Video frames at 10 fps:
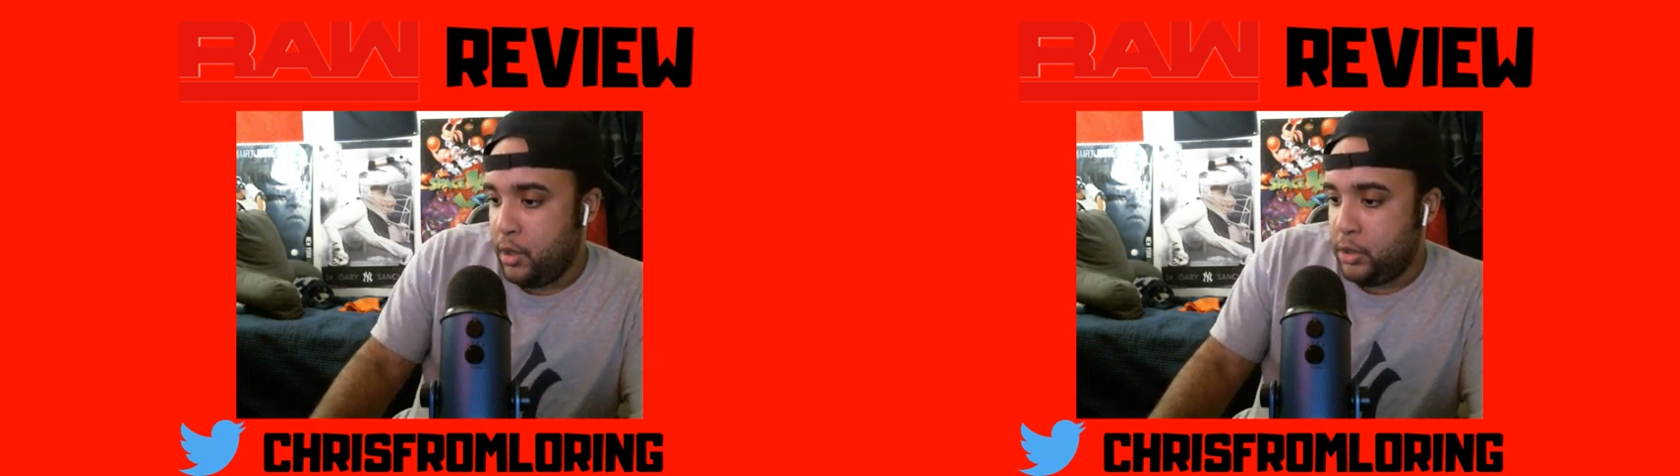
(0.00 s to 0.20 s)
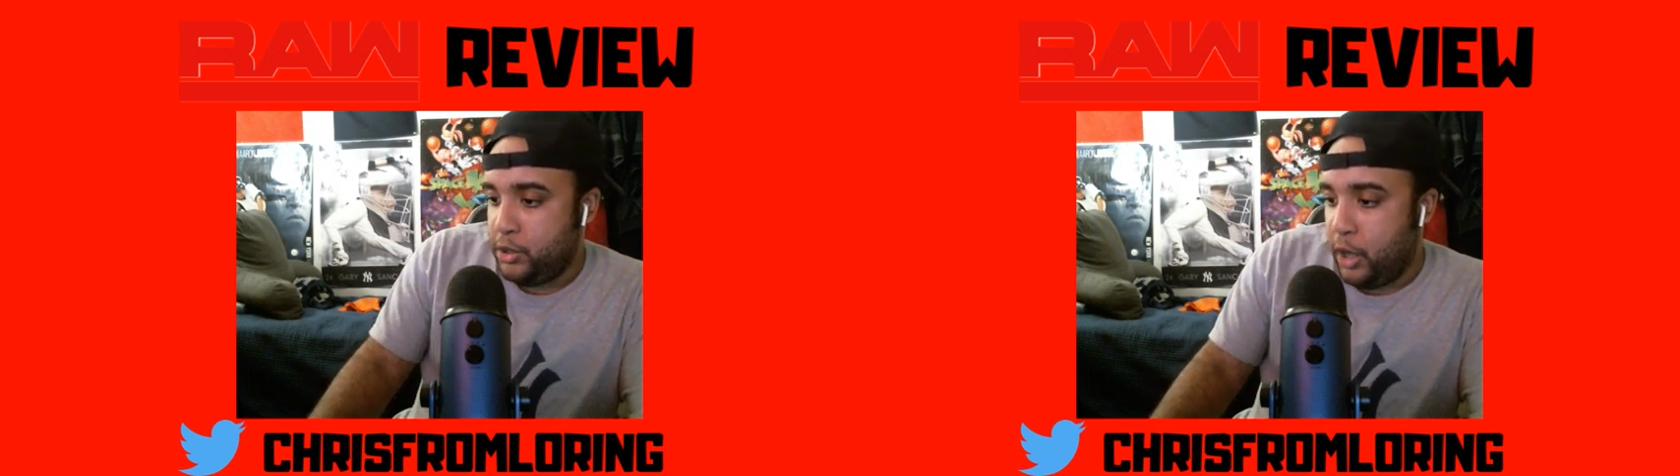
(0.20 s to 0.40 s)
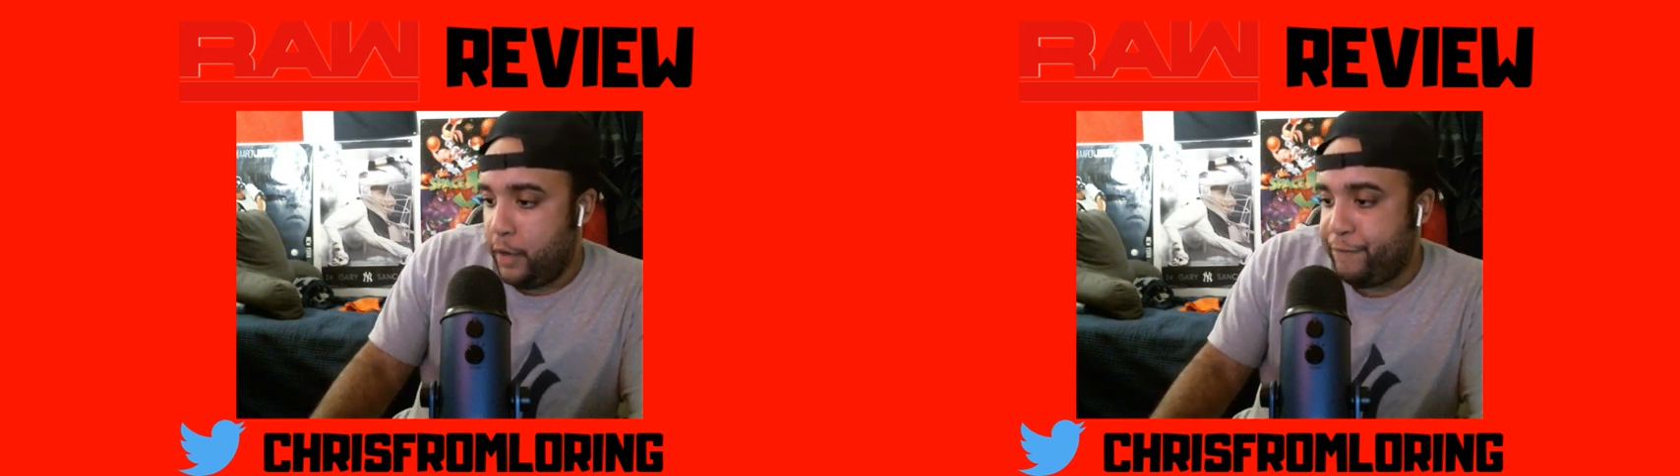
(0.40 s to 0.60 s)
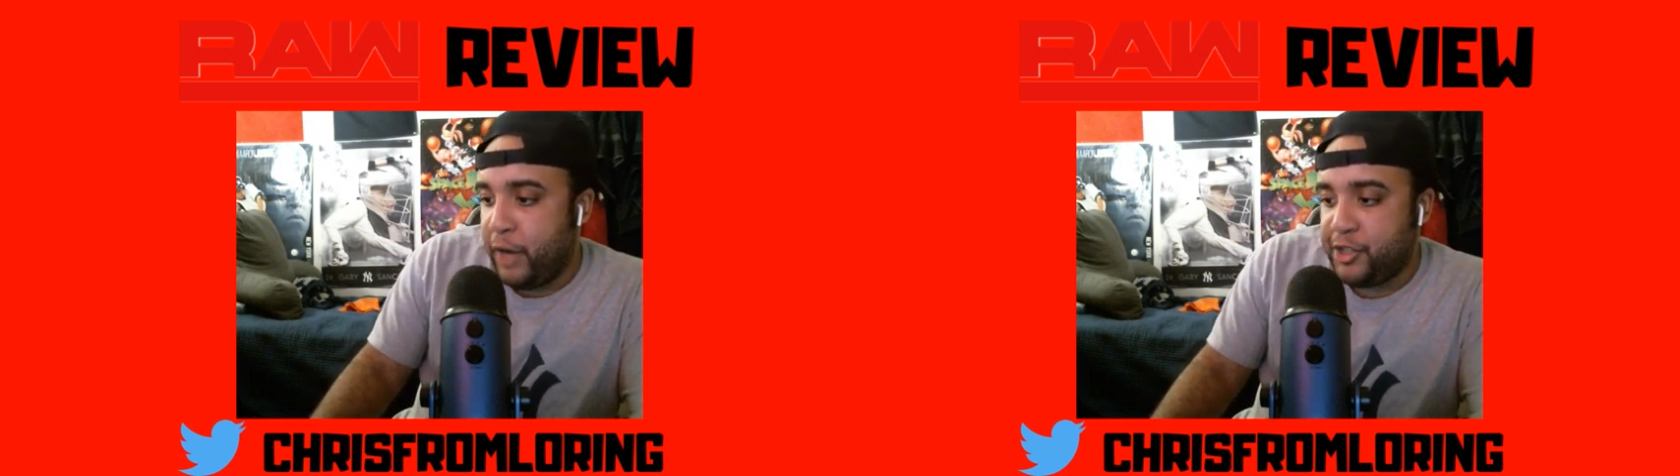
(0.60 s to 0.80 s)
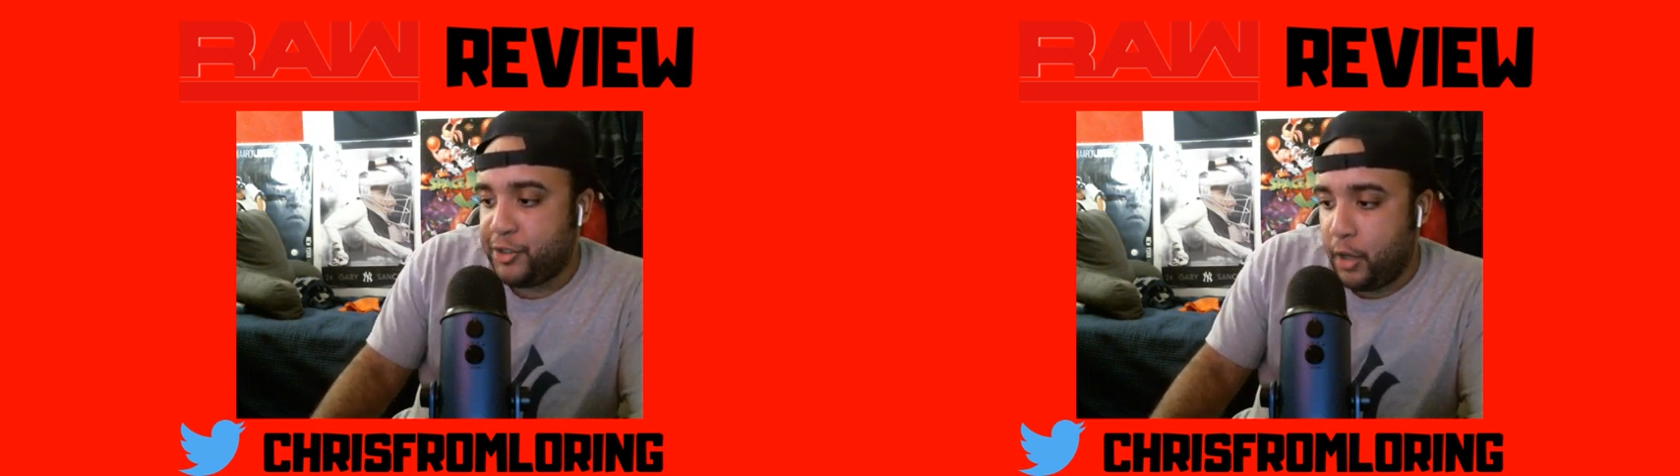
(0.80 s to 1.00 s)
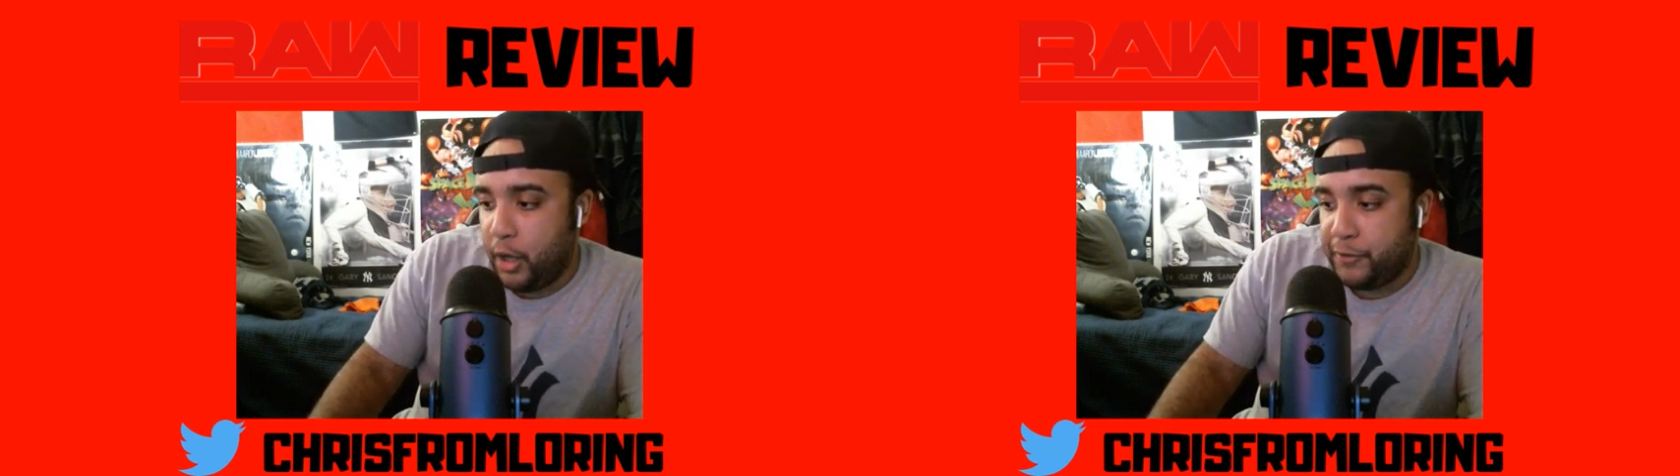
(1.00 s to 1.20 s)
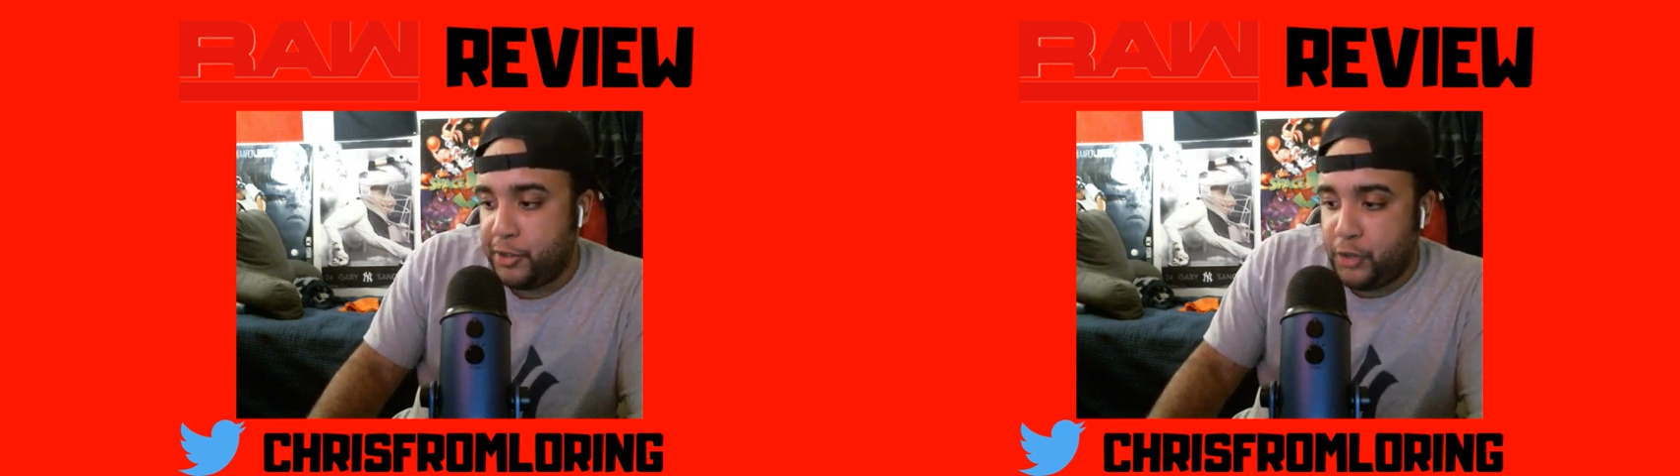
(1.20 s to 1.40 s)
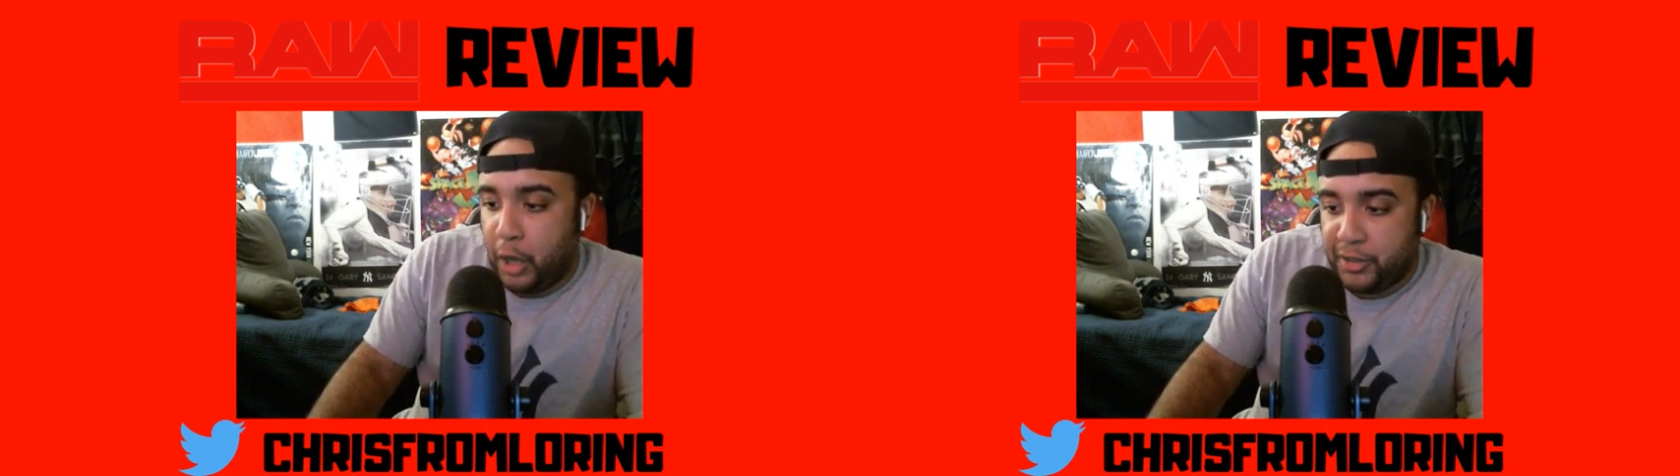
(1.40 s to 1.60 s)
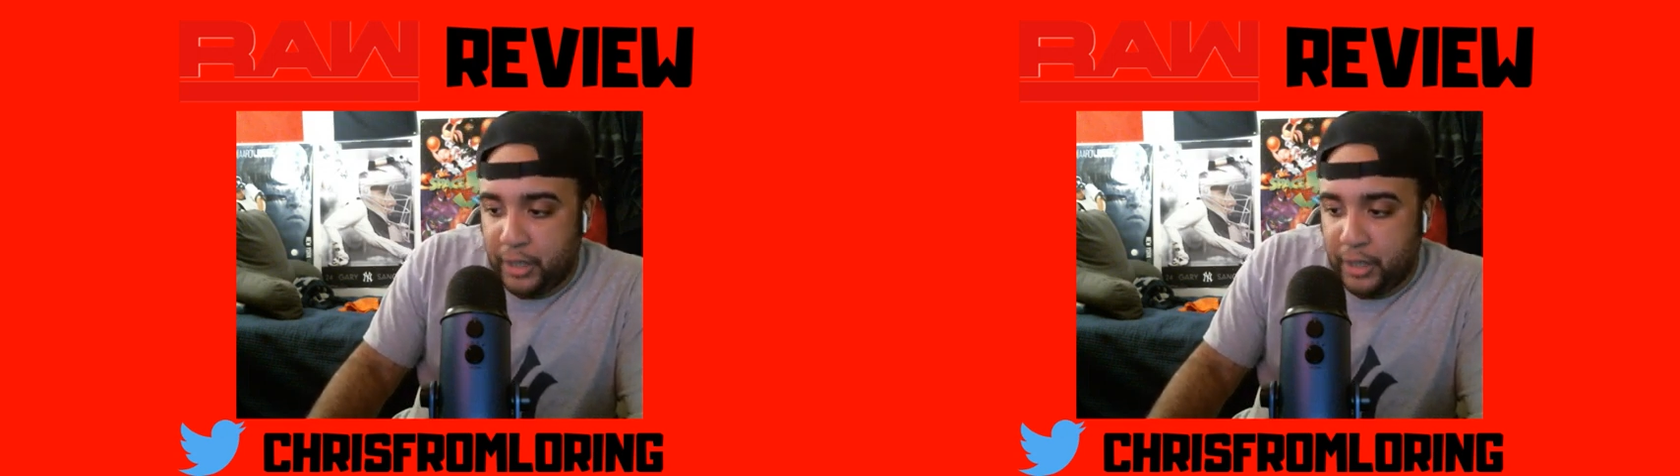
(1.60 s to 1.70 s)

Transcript: So first off, Cesaro's